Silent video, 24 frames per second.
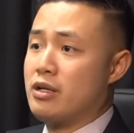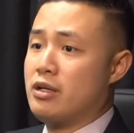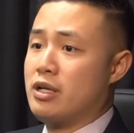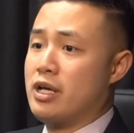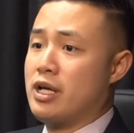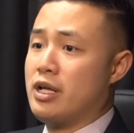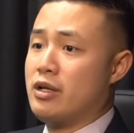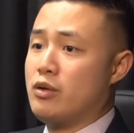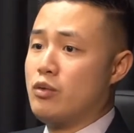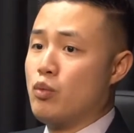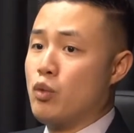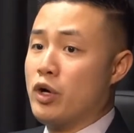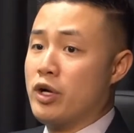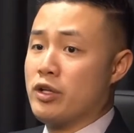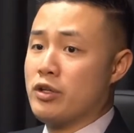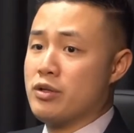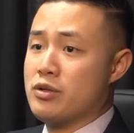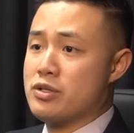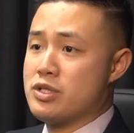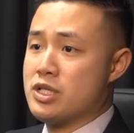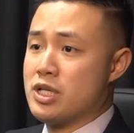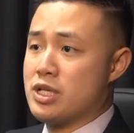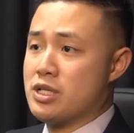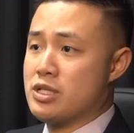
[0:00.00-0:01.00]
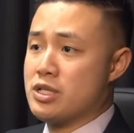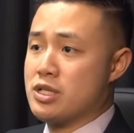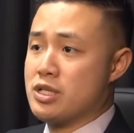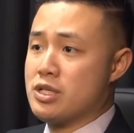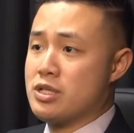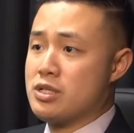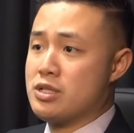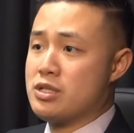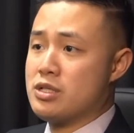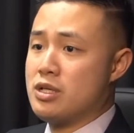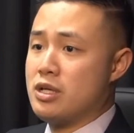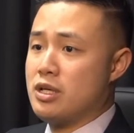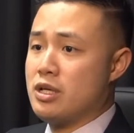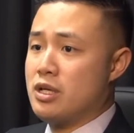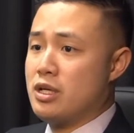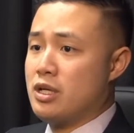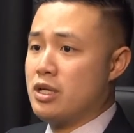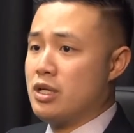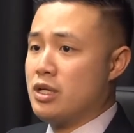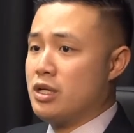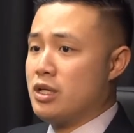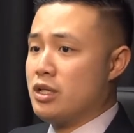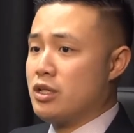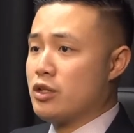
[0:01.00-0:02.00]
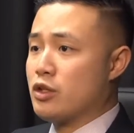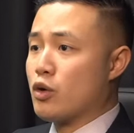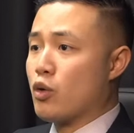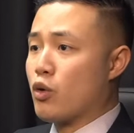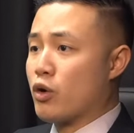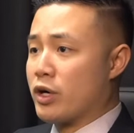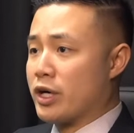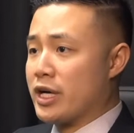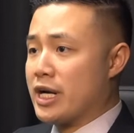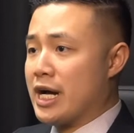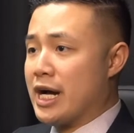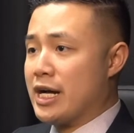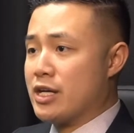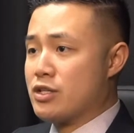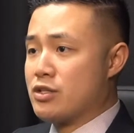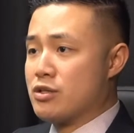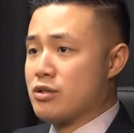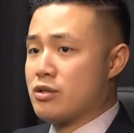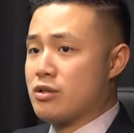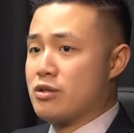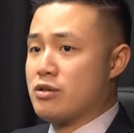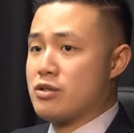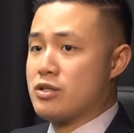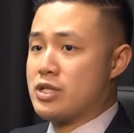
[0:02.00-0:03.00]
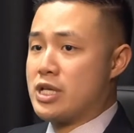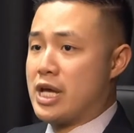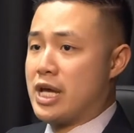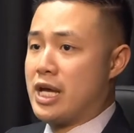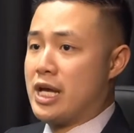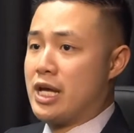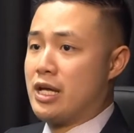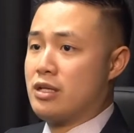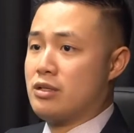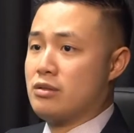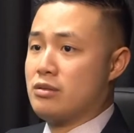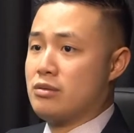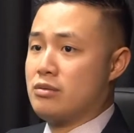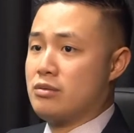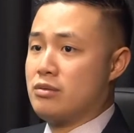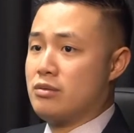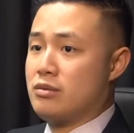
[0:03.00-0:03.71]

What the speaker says: And one of those things is the organizers and